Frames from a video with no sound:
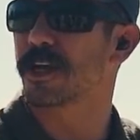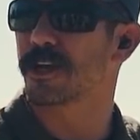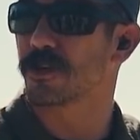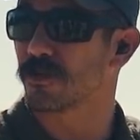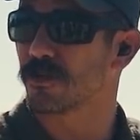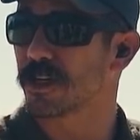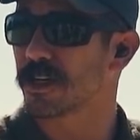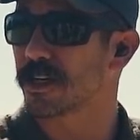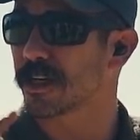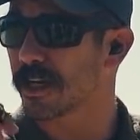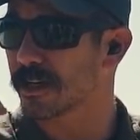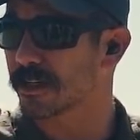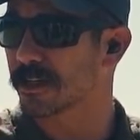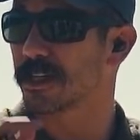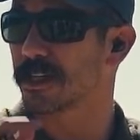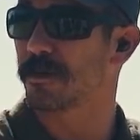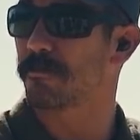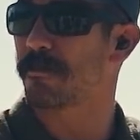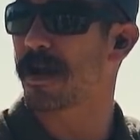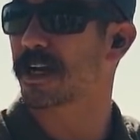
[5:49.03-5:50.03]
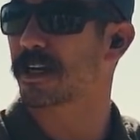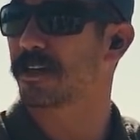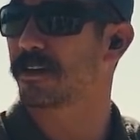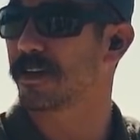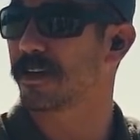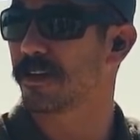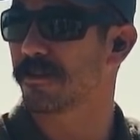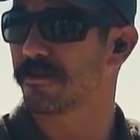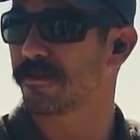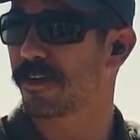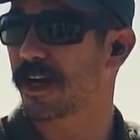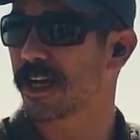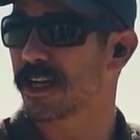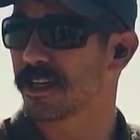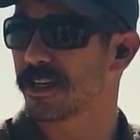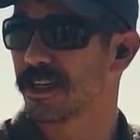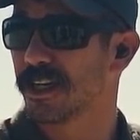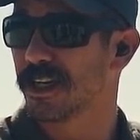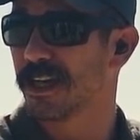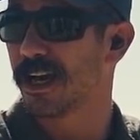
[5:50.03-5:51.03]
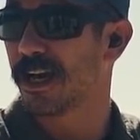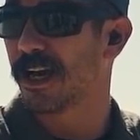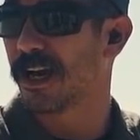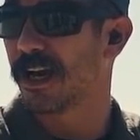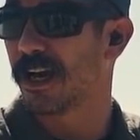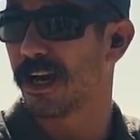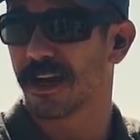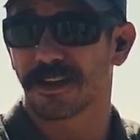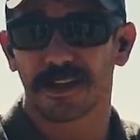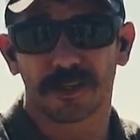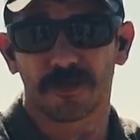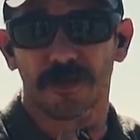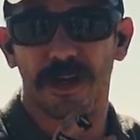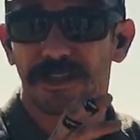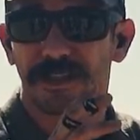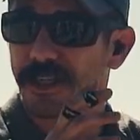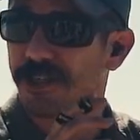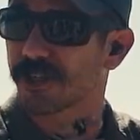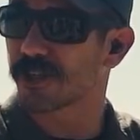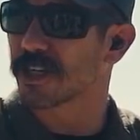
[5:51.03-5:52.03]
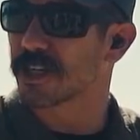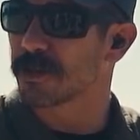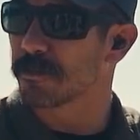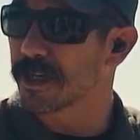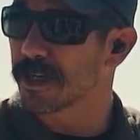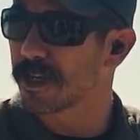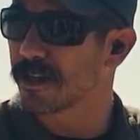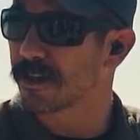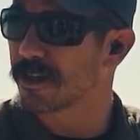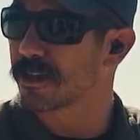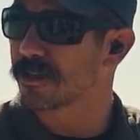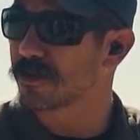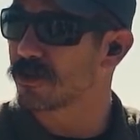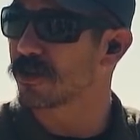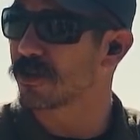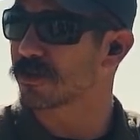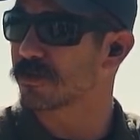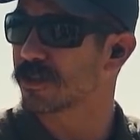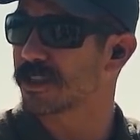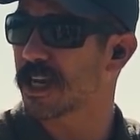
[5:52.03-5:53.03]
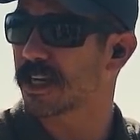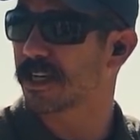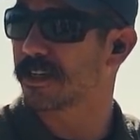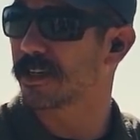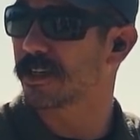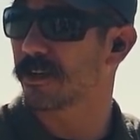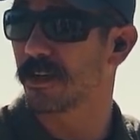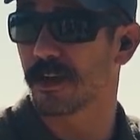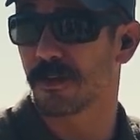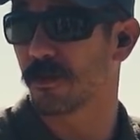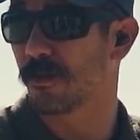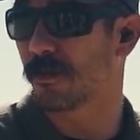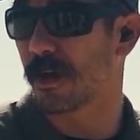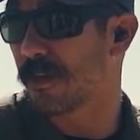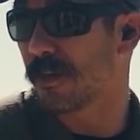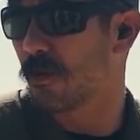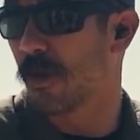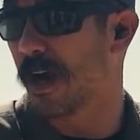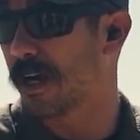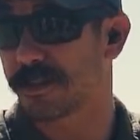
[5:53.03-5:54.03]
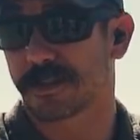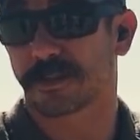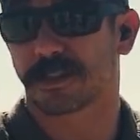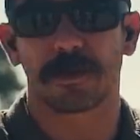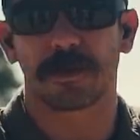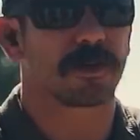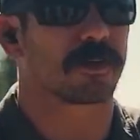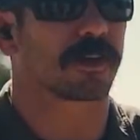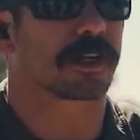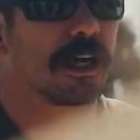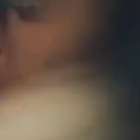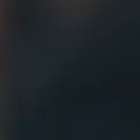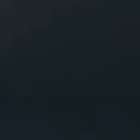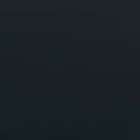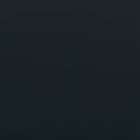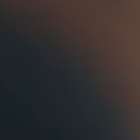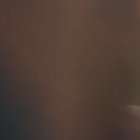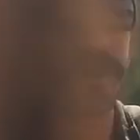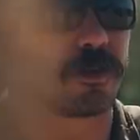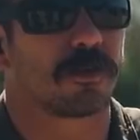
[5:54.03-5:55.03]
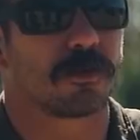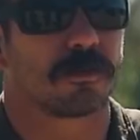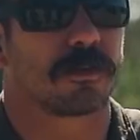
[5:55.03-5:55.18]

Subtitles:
and you need to get a gun back in the fight, I think transitioning immediately to your secondary. Otherwise, just give me your gun. If you don't